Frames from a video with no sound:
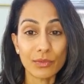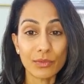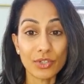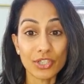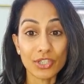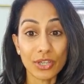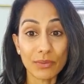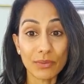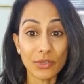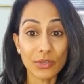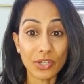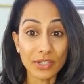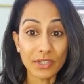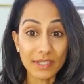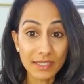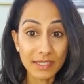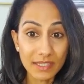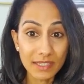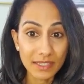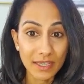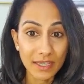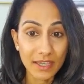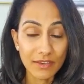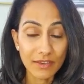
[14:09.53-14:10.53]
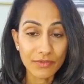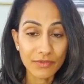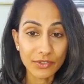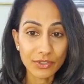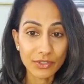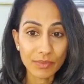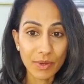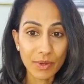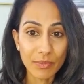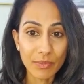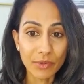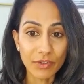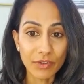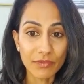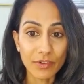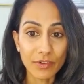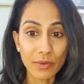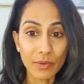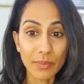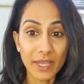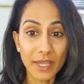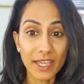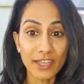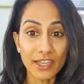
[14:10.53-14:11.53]
which I'm going to save onto my
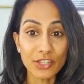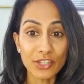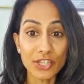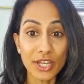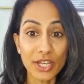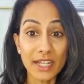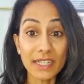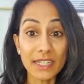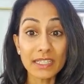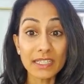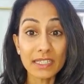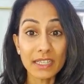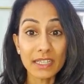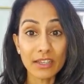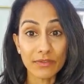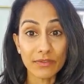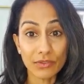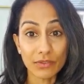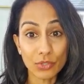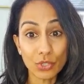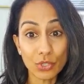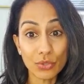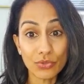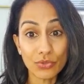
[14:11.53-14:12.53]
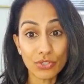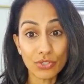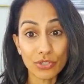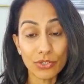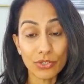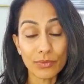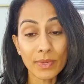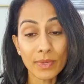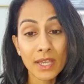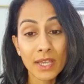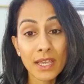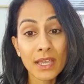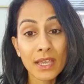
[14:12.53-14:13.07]
profile page and save on YouTube.